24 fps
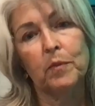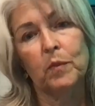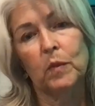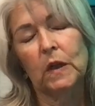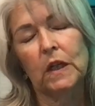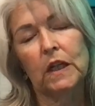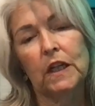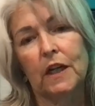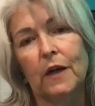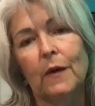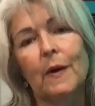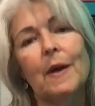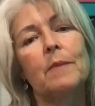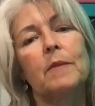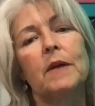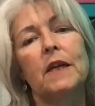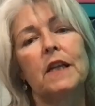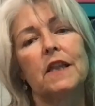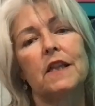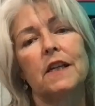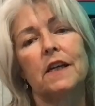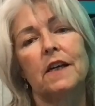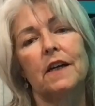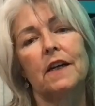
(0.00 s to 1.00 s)

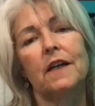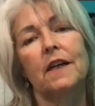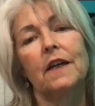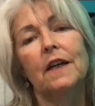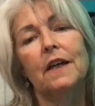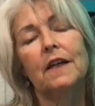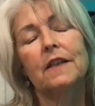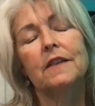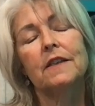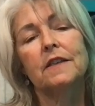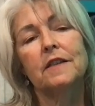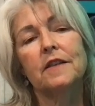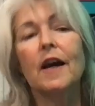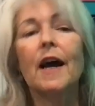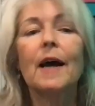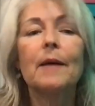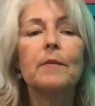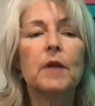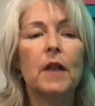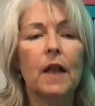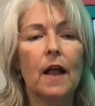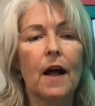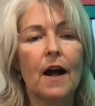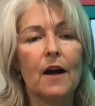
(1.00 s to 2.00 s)
The time
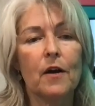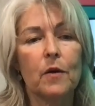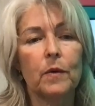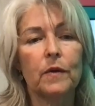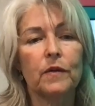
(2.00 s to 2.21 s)
clock